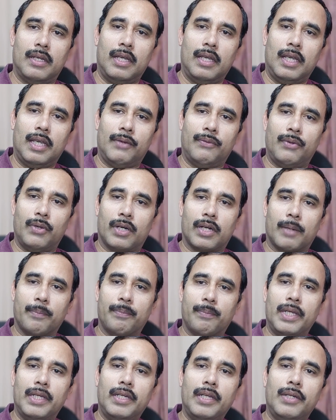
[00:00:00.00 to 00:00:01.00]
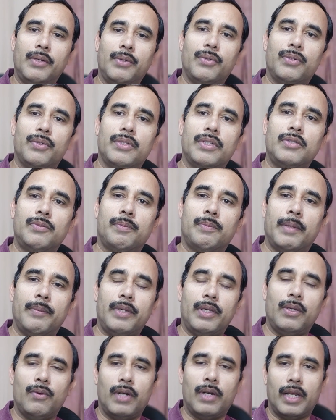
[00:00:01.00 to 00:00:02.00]
If you are completely new to this, maybe
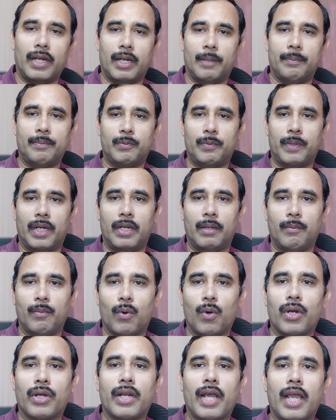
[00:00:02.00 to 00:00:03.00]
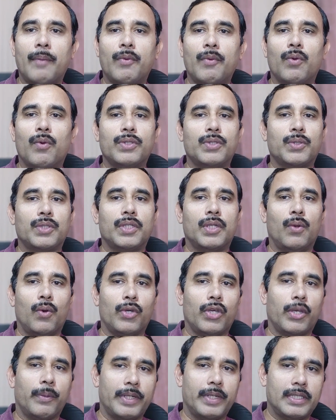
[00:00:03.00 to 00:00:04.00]
you will end up spending more time going through the
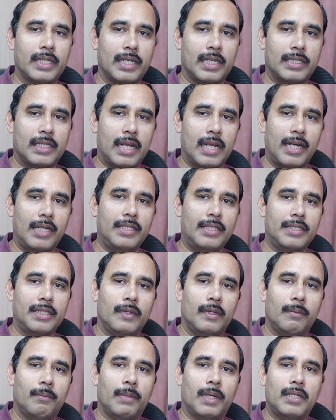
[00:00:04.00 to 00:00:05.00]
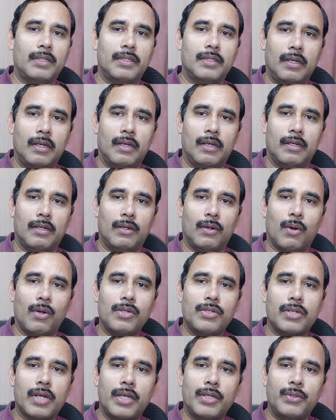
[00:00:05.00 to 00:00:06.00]
documents and slides. But don't
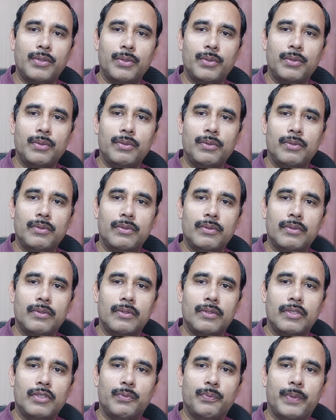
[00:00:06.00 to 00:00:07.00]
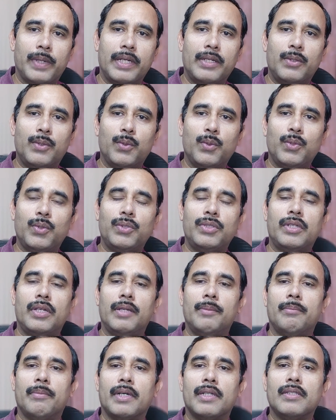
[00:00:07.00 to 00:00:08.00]
try to spend 2 to 3
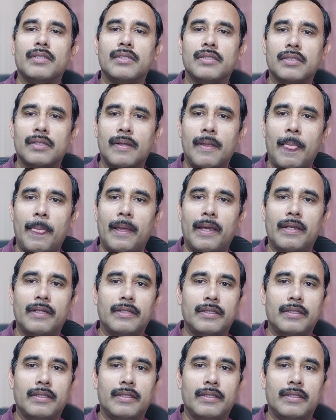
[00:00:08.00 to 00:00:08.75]
months in